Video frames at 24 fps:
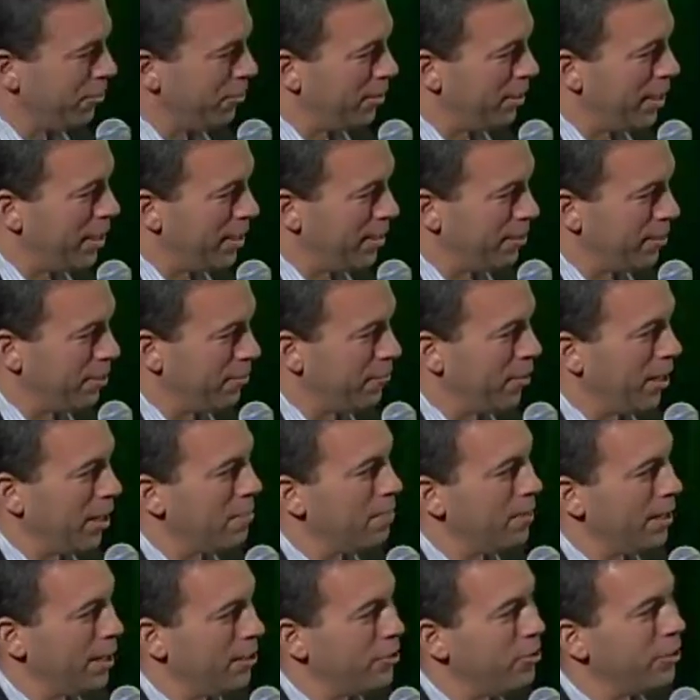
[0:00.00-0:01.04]
the content
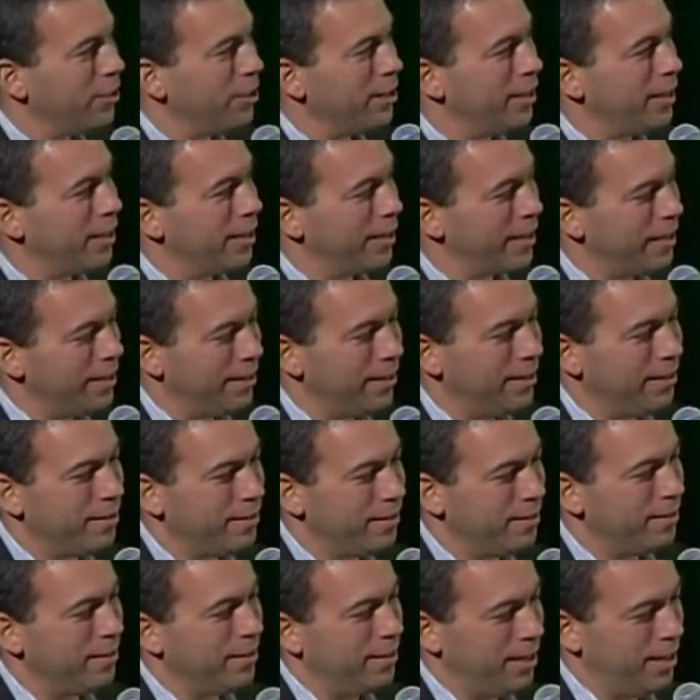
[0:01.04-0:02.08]
recommendation, and I
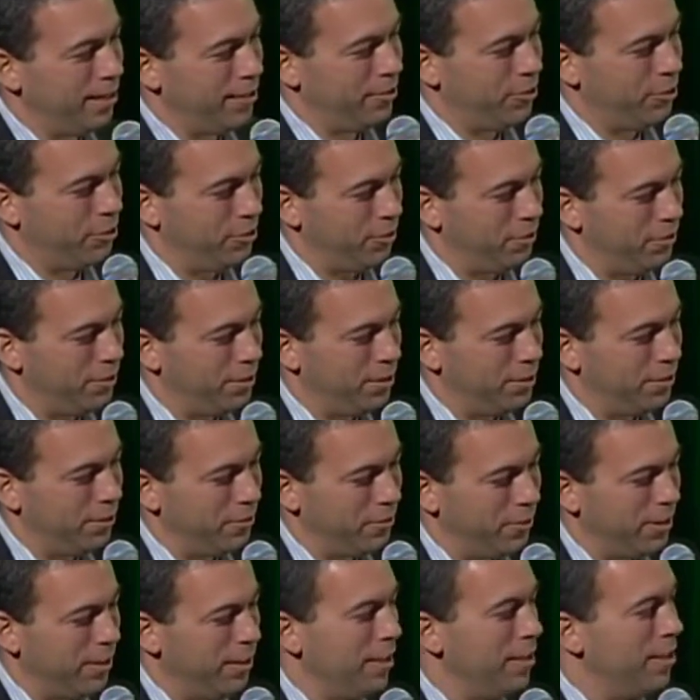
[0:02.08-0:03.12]
can get to the
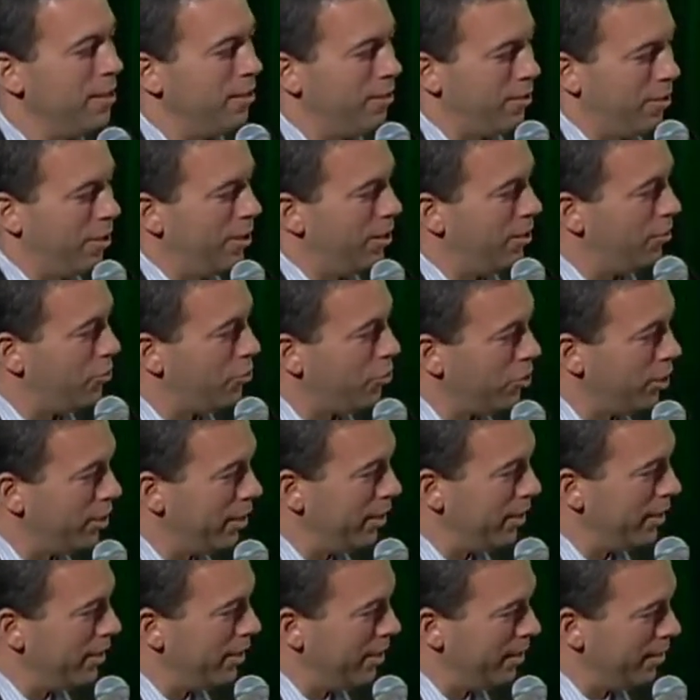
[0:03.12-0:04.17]

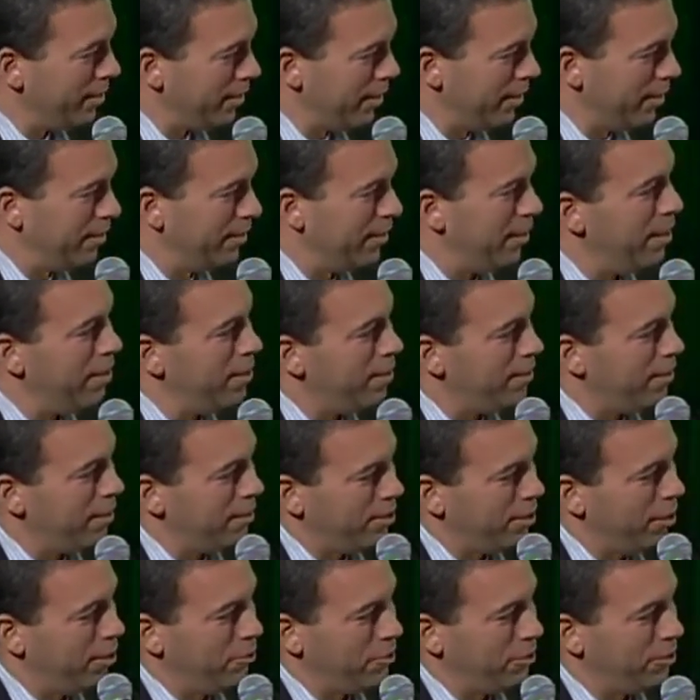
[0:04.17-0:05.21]
GE content that's
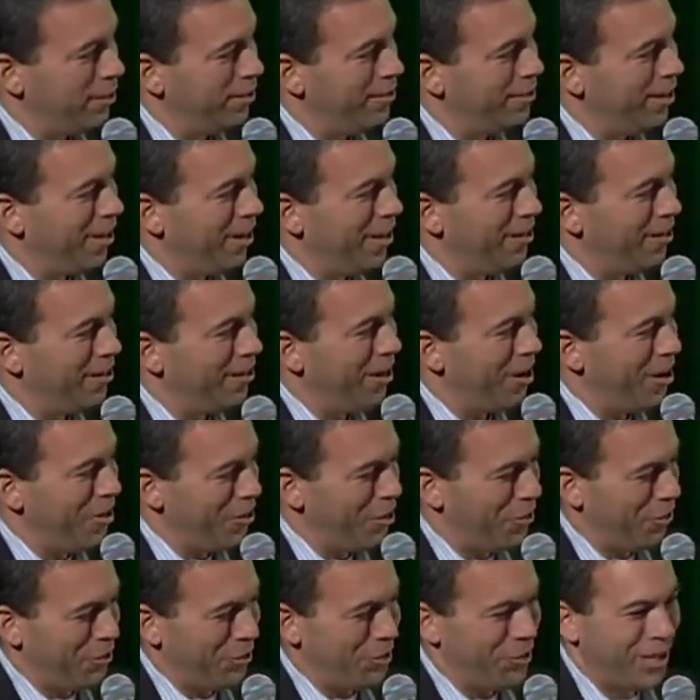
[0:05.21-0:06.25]
hosted on
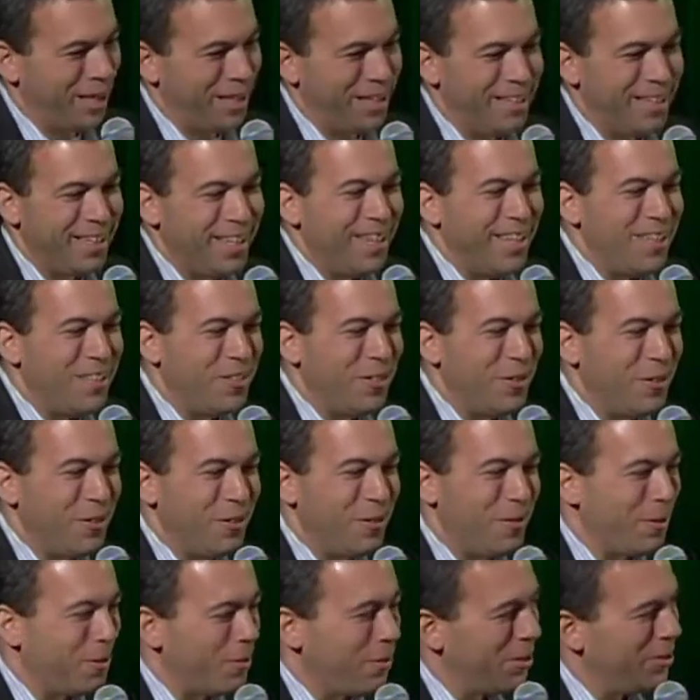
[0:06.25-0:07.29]
another site. So
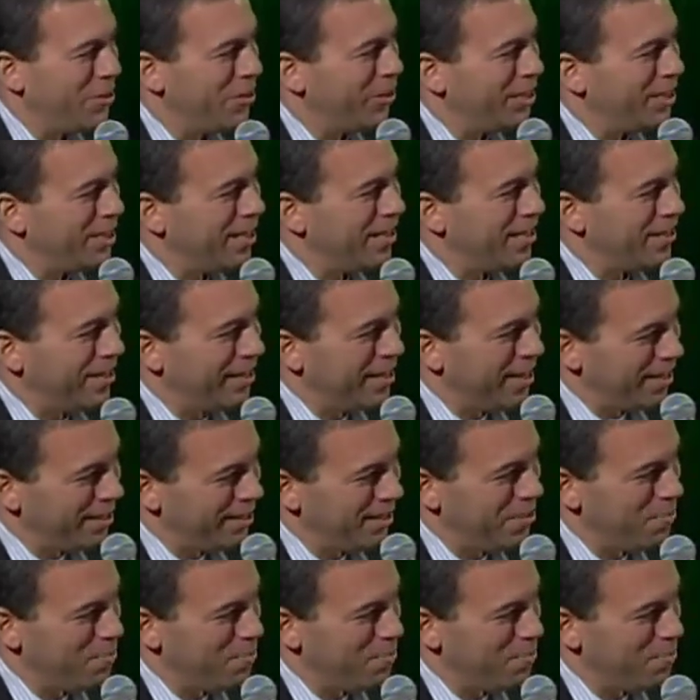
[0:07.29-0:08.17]
the question is, as a content